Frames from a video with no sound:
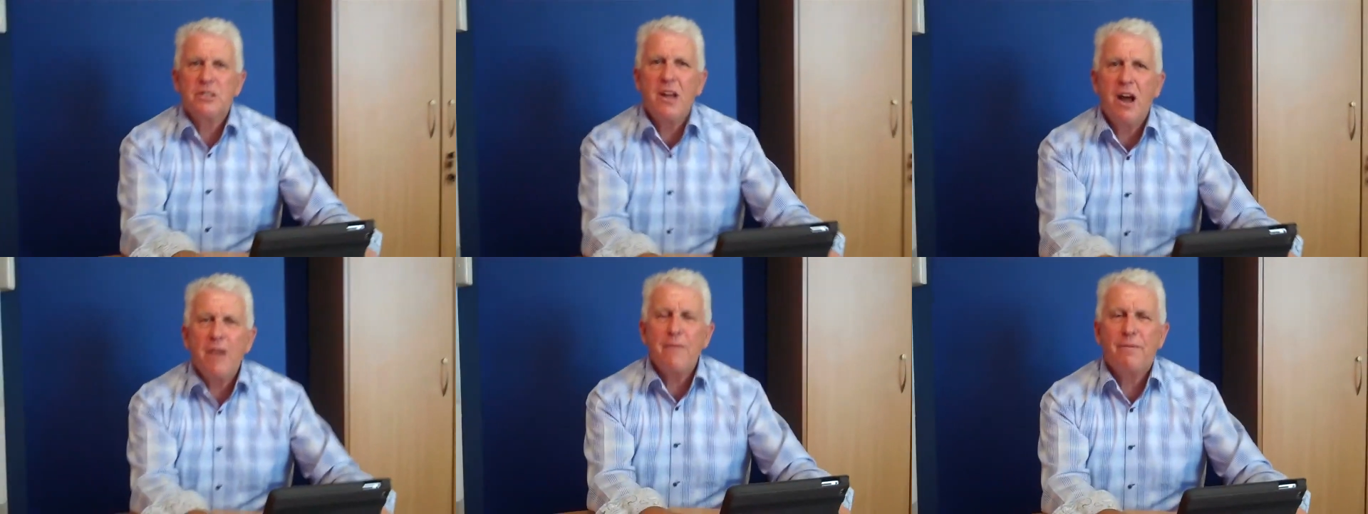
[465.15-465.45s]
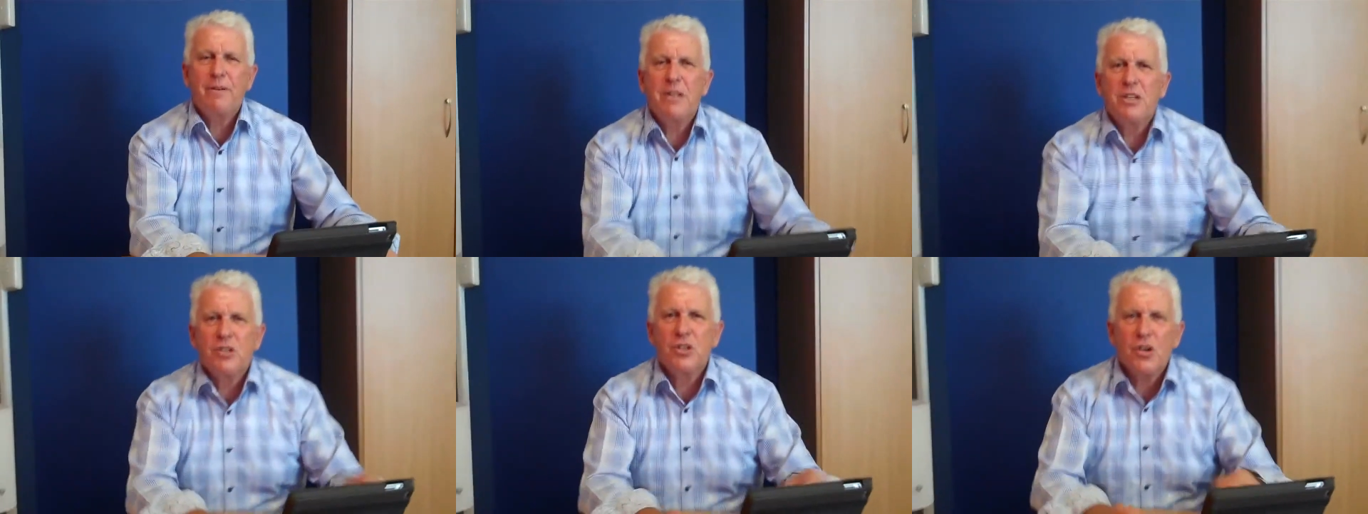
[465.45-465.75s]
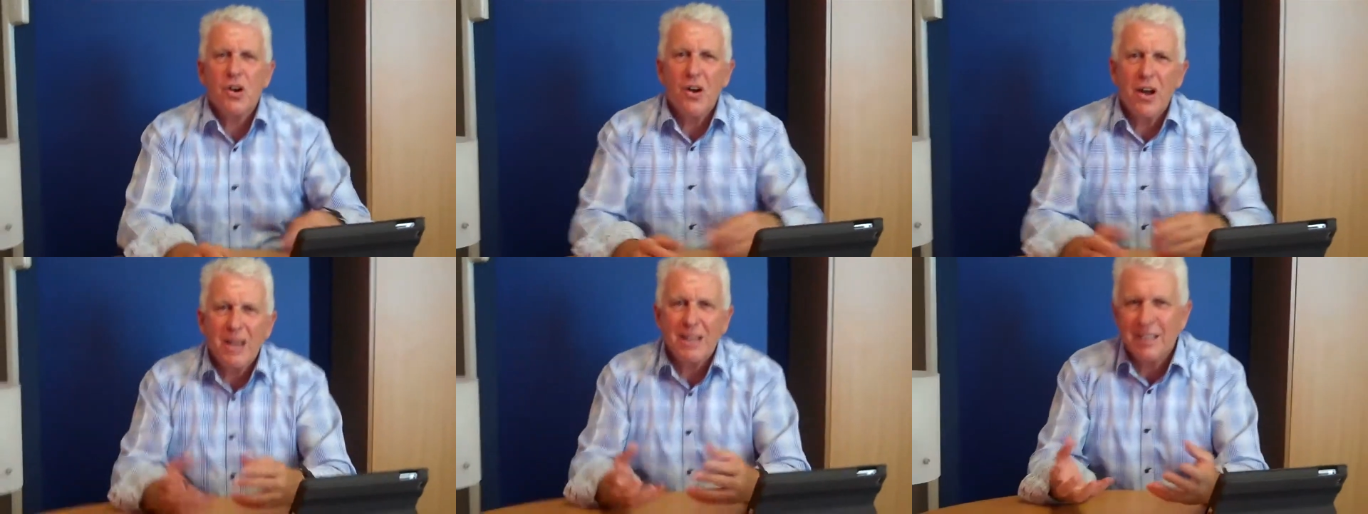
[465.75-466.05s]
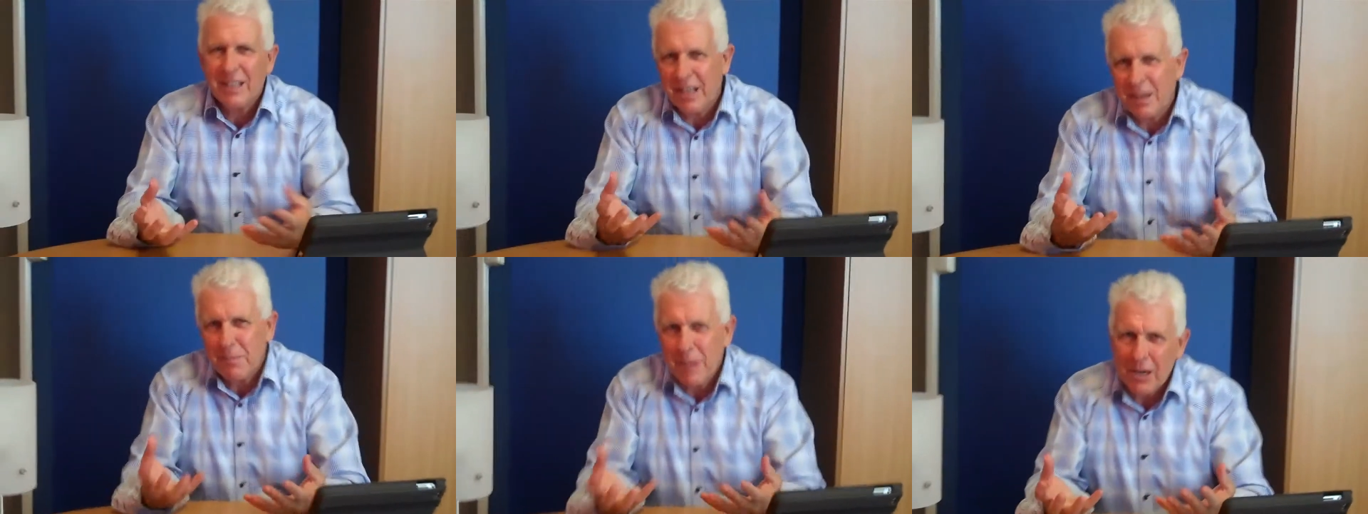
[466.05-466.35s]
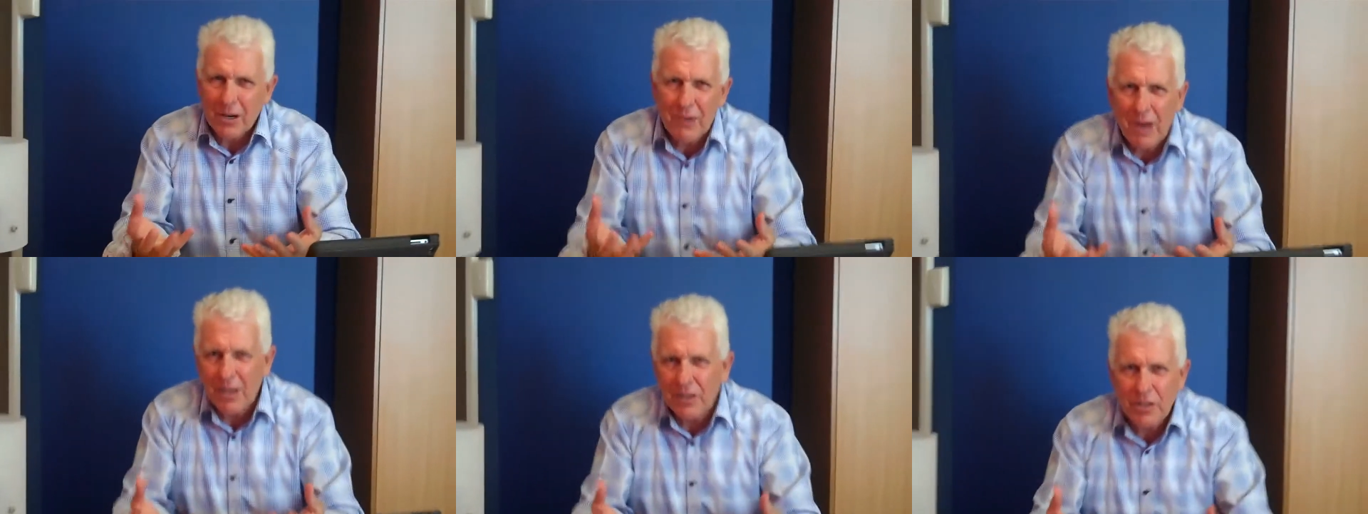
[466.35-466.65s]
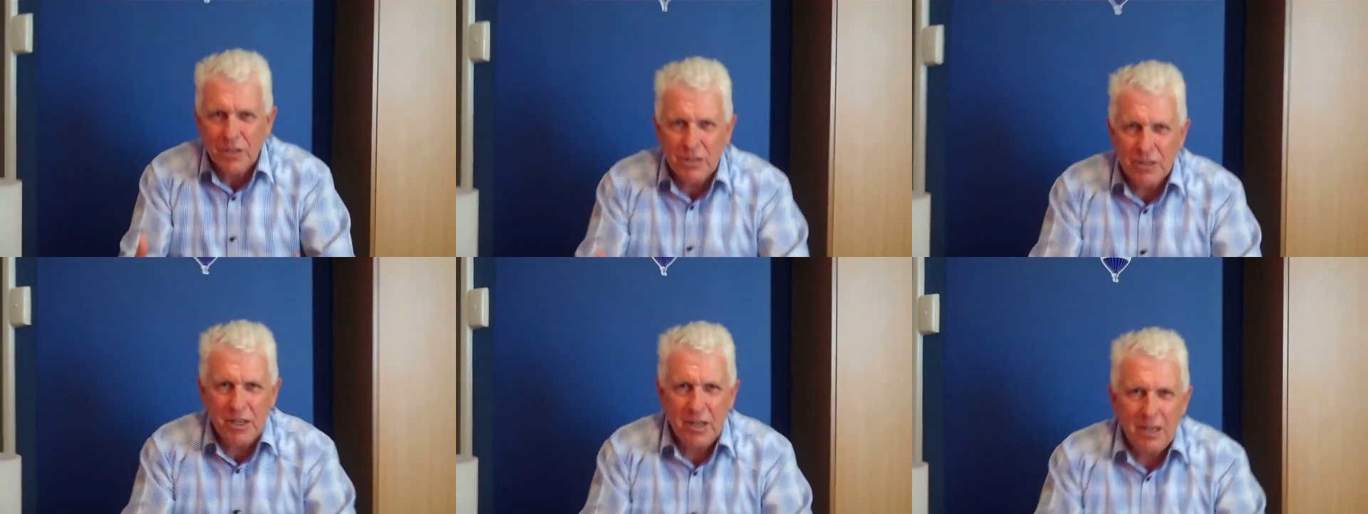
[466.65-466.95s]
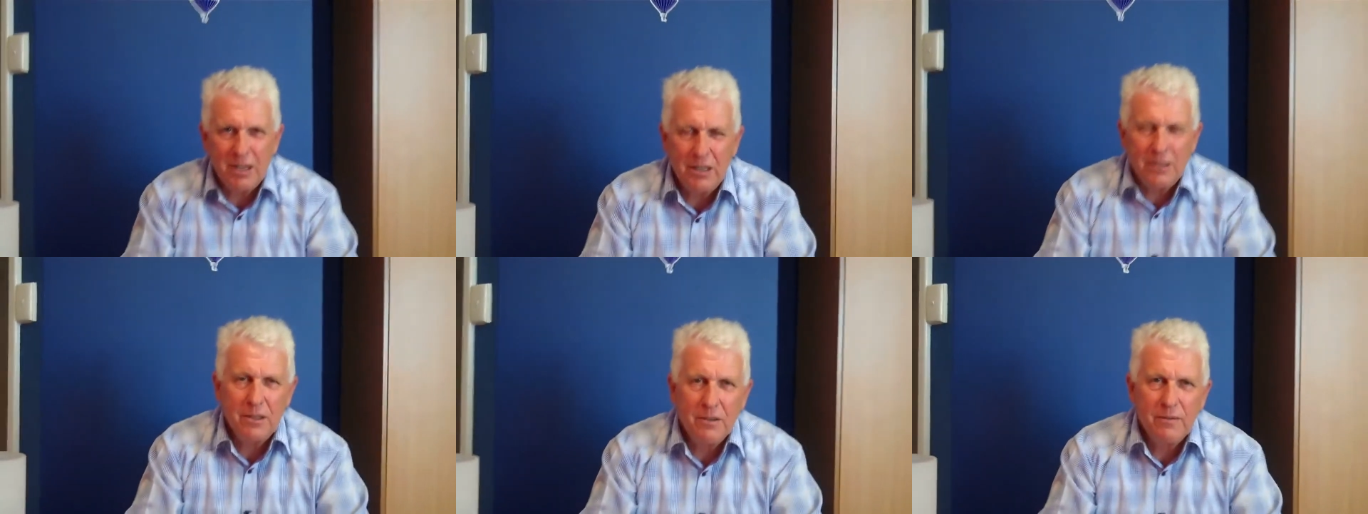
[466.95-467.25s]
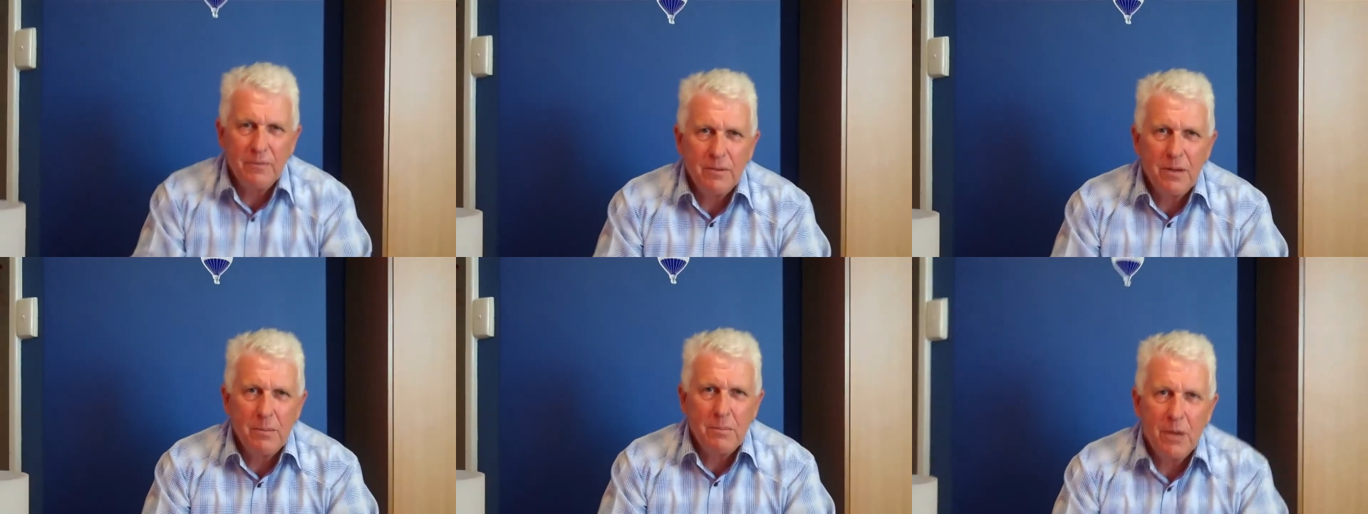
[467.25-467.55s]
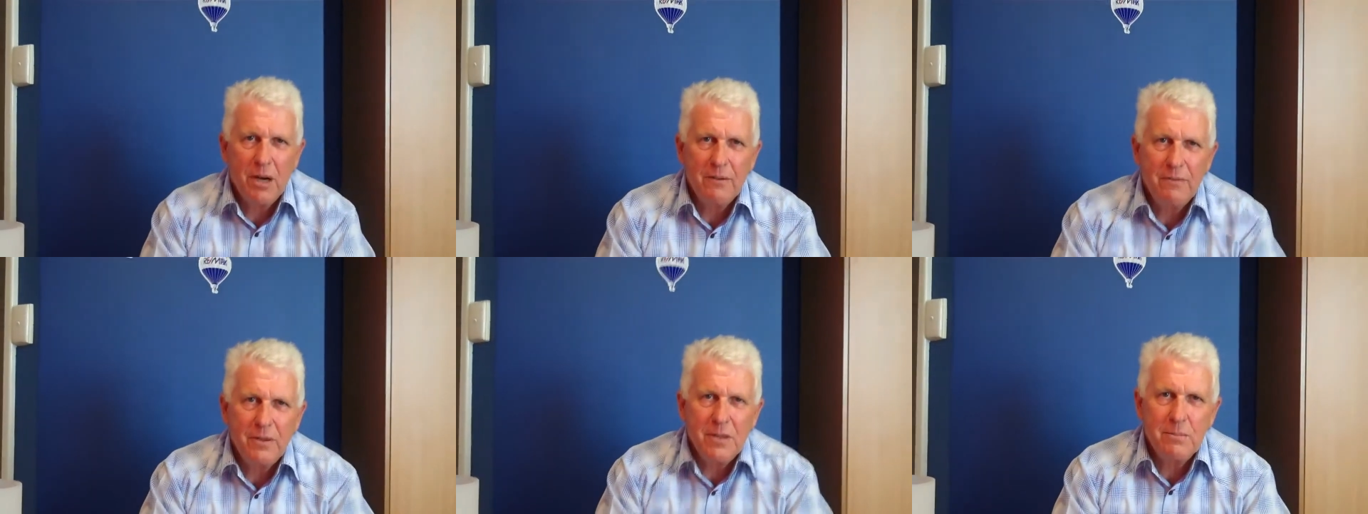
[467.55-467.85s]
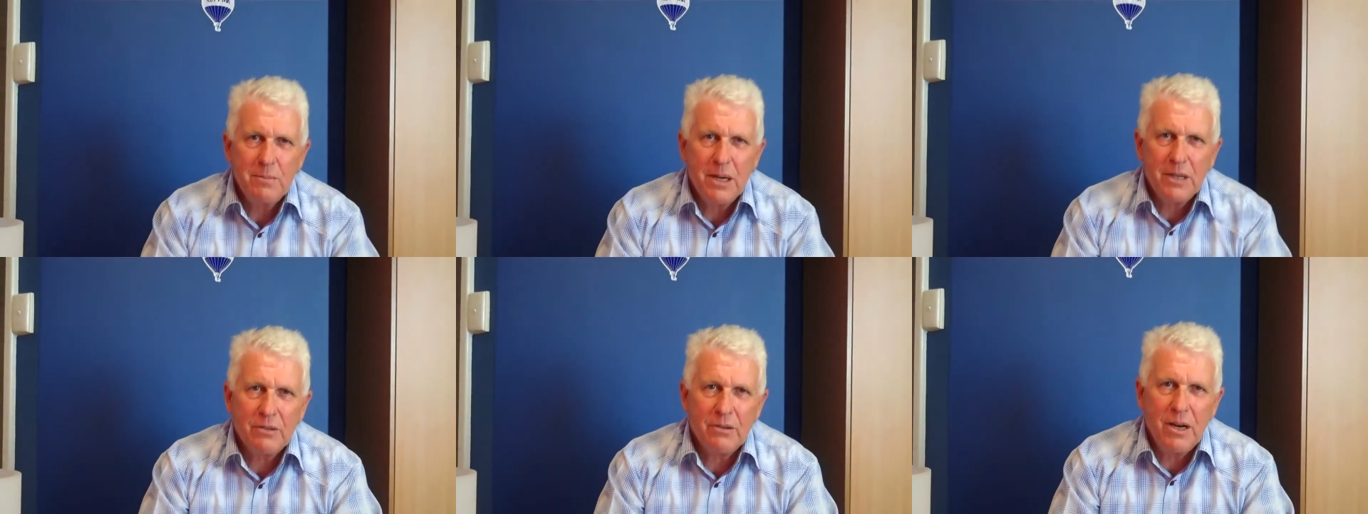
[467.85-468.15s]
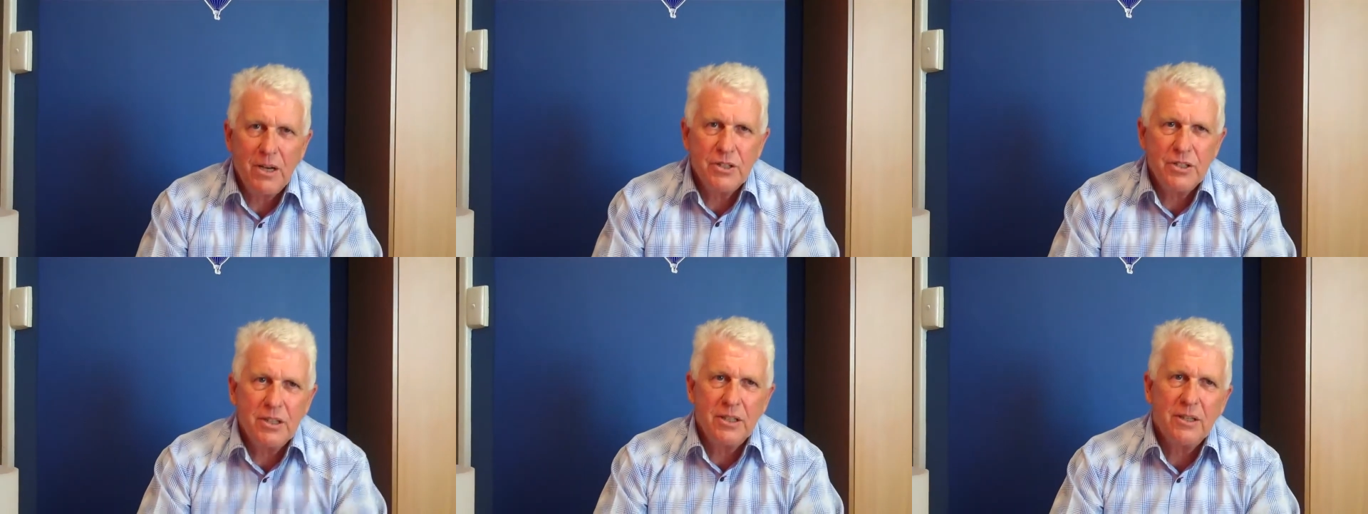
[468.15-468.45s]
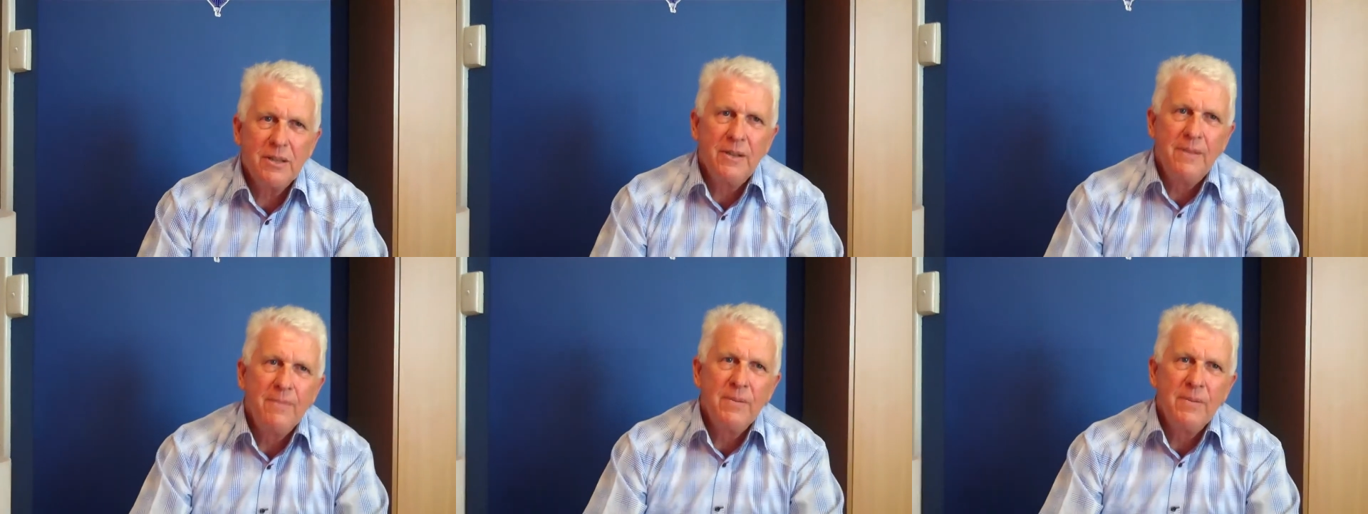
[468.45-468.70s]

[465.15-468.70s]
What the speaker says: hopefully try and get a better understanding of buyer feedback ranging.